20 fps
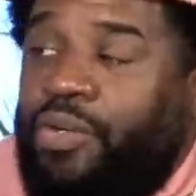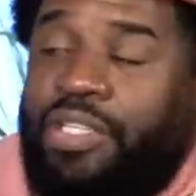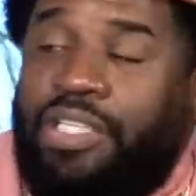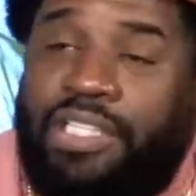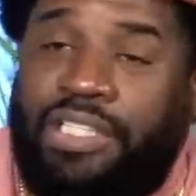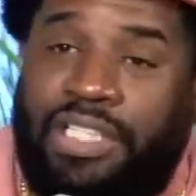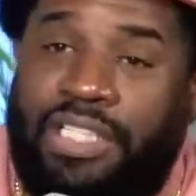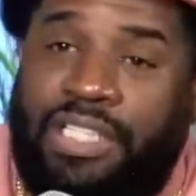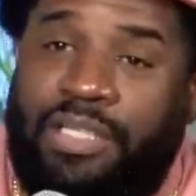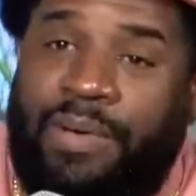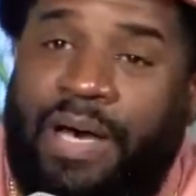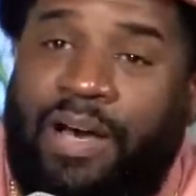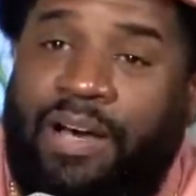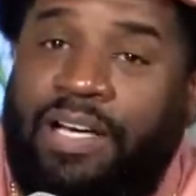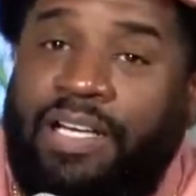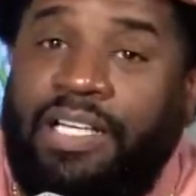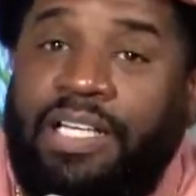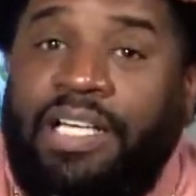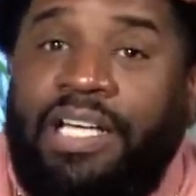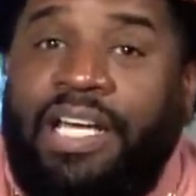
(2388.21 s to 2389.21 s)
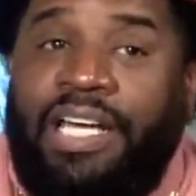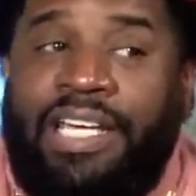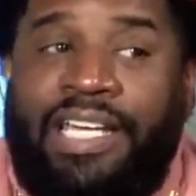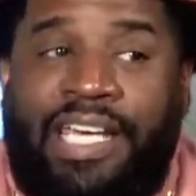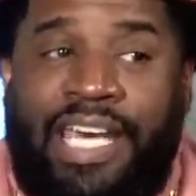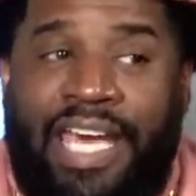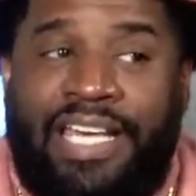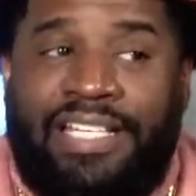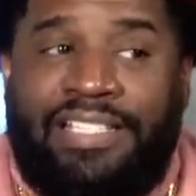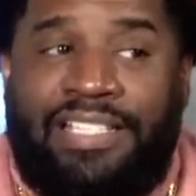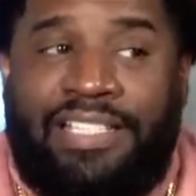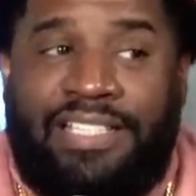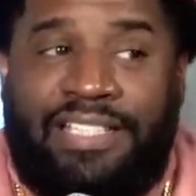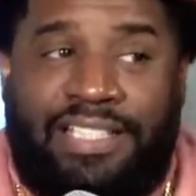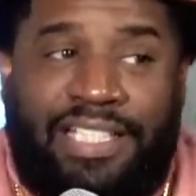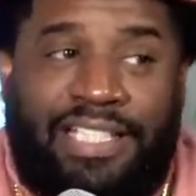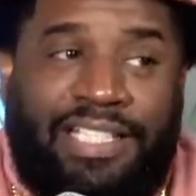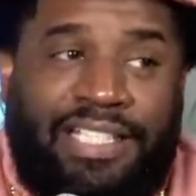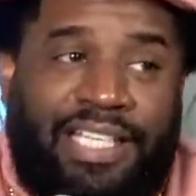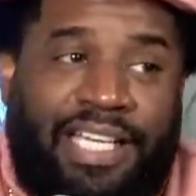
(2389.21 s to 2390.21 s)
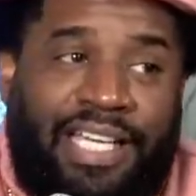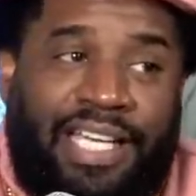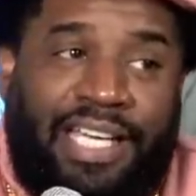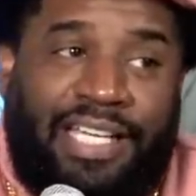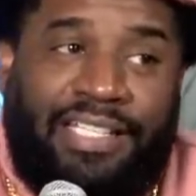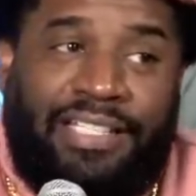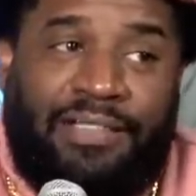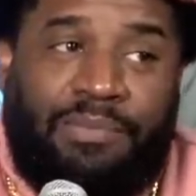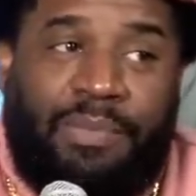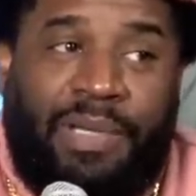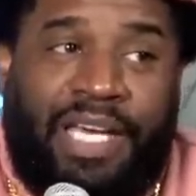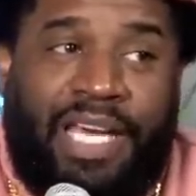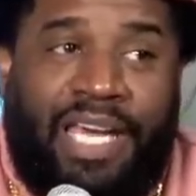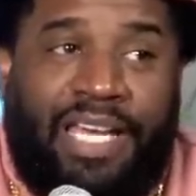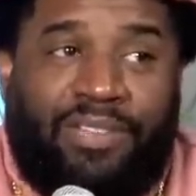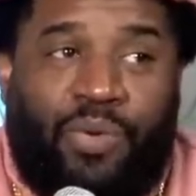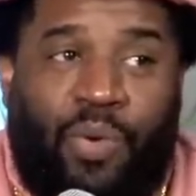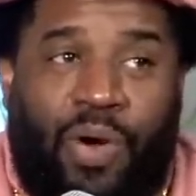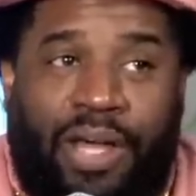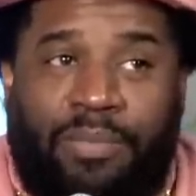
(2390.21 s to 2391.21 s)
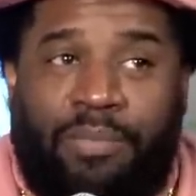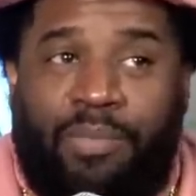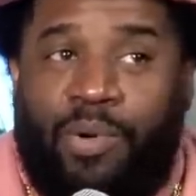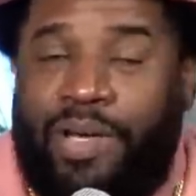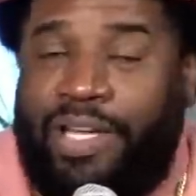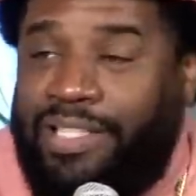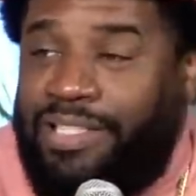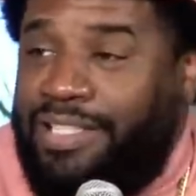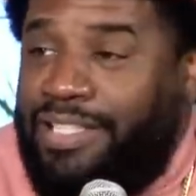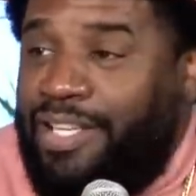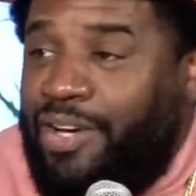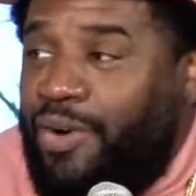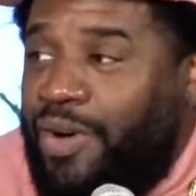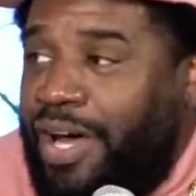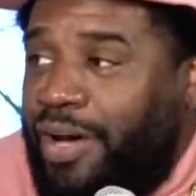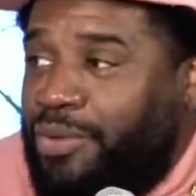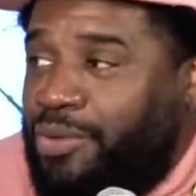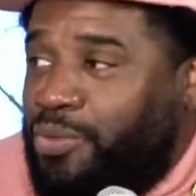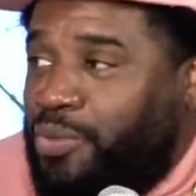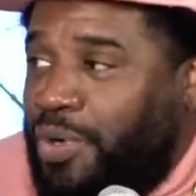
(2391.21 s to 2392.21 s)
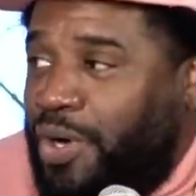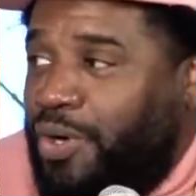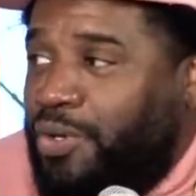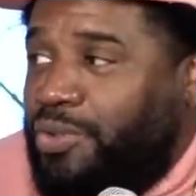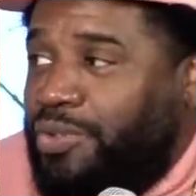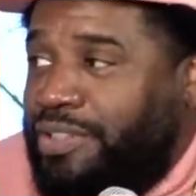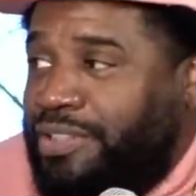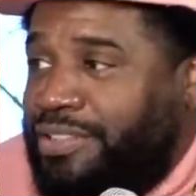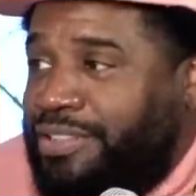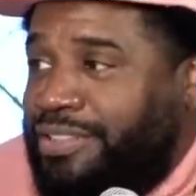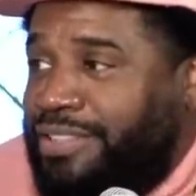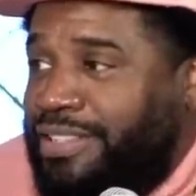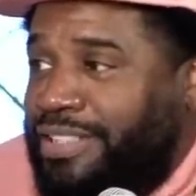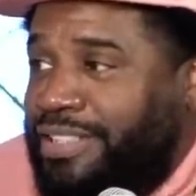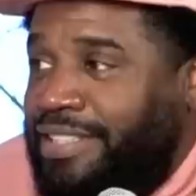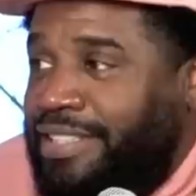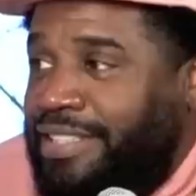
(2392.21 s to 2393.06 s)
Know, even though the that's club, why you gotta uh, have your own. Kansas City, they had this big ass white boy at the door. I was rolling.